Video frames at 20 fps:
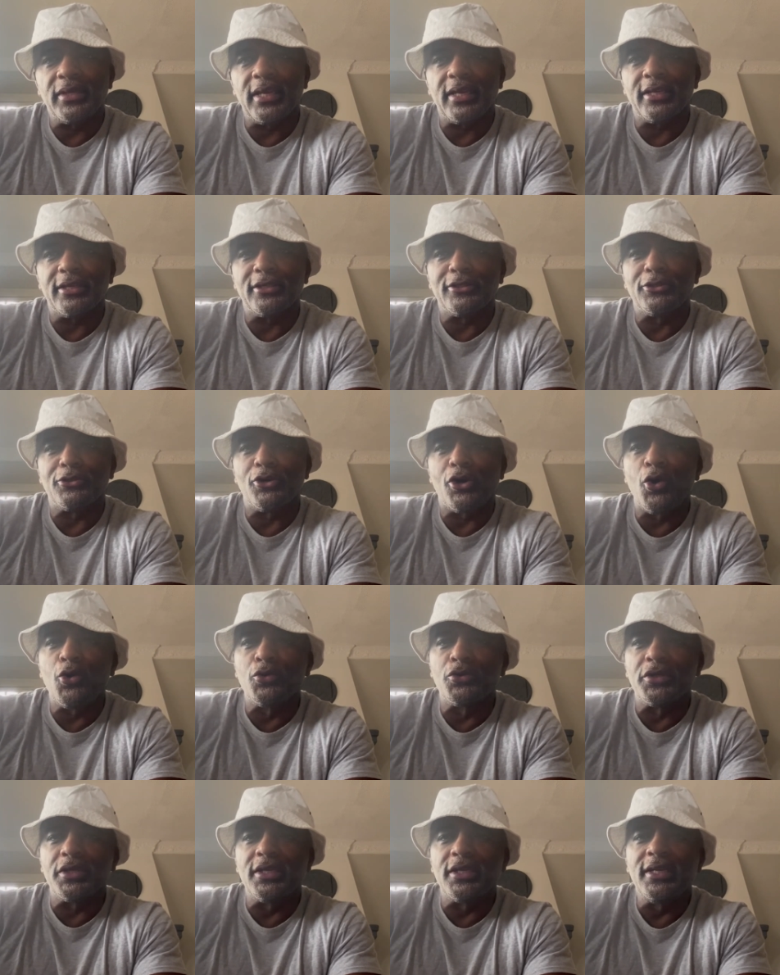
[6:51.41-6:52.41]
get a little
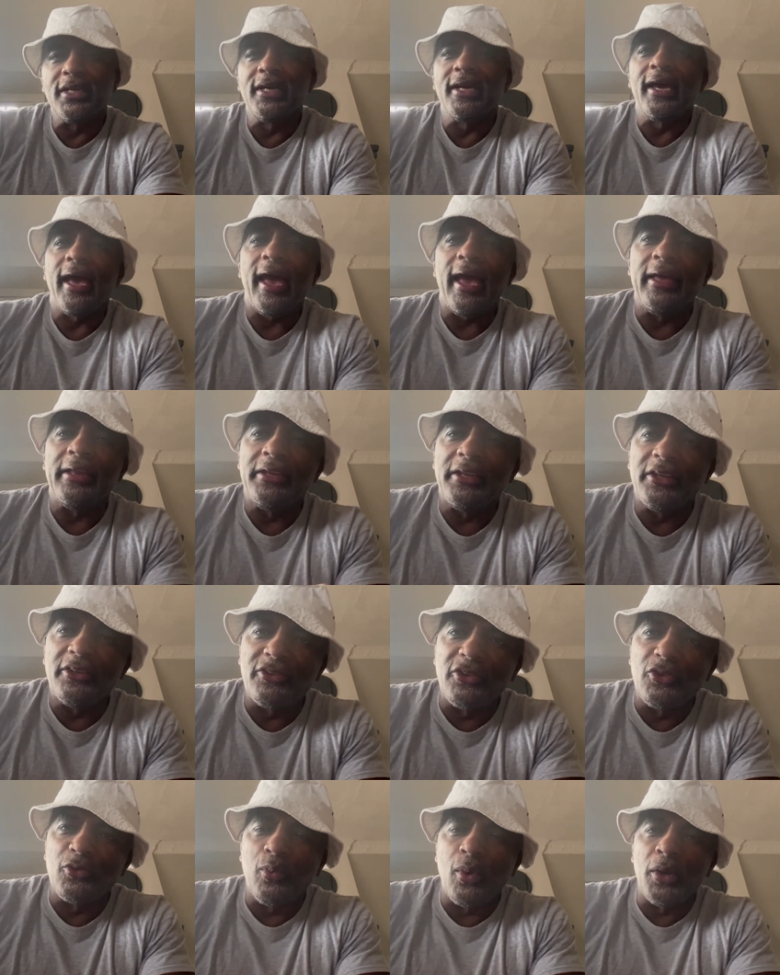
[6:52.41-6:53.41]
older. And
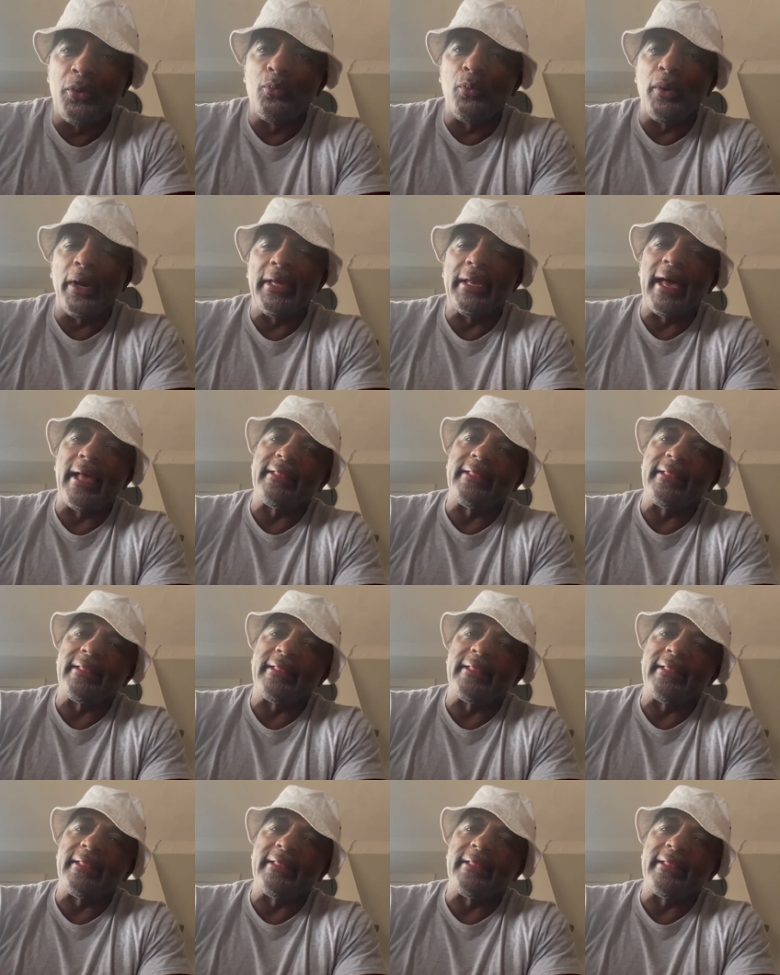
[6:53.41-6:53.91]
this is one way that